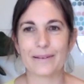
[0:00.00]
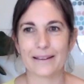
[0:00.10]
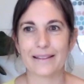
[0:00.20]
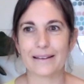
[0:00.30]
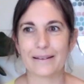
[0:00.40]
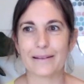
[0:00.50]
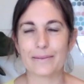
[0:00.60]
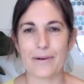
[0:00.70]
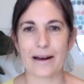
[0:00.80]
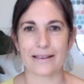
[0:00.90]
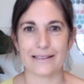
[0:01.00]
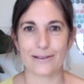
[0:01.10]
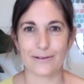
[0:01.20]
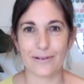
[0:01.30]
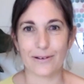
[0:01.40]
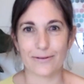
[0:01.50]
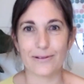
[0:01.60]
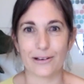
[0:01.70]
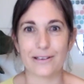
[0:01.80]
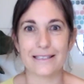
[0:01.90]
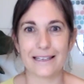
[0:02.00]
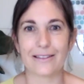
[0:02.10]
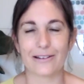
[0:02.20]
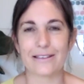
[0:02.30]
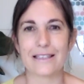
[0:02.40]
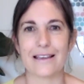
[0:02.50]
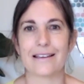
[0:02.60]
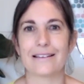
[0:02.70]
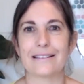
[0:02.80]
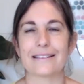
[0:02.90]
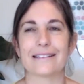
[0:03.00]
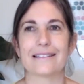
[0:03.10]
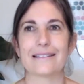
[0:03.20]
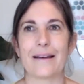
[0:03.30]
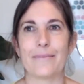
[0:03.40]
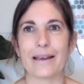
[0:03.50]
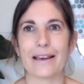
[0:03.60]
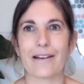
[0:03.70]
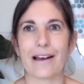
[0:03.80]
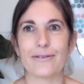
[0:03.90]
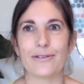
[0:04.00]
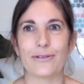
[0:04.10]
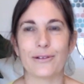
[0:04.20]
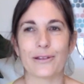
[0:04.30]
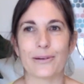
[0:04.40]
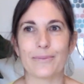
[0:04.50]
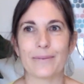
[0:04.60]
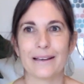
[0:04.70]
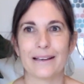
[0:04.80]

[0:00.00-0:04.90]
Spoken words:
Yeah. The practice of noticing those things and being grateful for them,